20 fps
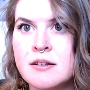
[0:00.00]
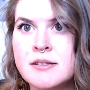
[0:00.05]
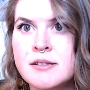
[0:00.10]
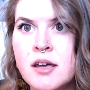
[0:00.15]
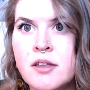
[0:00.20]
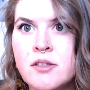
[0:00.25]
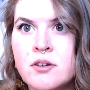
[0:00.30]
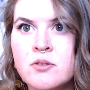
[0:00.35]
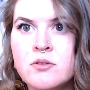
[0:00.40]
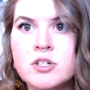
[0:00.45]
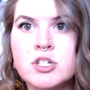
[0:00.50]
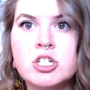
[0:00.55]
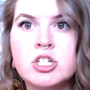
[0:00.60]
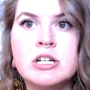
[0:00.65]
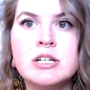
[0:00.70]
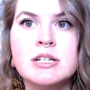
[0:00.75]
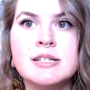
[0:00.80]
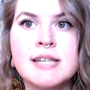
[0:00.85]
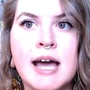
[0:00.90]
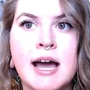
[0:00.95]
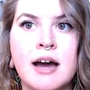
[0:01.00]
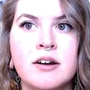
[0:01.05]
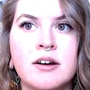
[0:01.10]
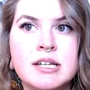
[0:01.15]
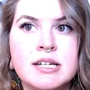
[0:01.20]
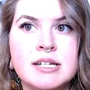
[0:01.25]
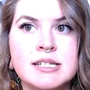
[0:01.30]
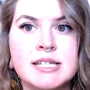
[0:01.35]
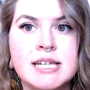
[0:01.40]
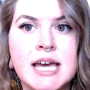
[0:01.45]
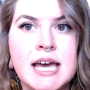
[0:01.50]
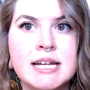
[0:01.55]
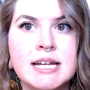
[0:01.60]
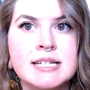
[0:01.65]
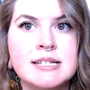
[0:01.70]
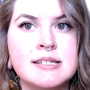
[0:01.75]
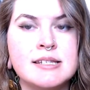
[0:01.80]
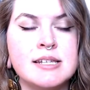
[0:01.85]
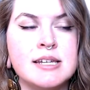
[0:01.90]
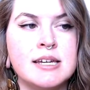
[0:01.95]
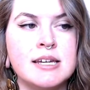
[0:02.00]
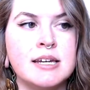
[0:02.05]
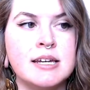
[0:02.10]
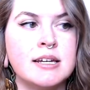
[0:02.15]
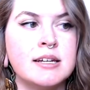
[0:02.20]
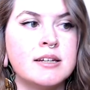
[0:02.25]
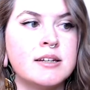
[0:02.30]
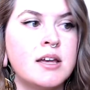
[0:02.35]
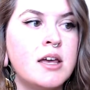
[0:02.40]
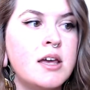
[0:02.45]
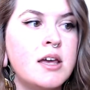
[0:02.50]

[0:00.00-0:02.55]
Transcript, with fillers: Southern region is out of Tennessee.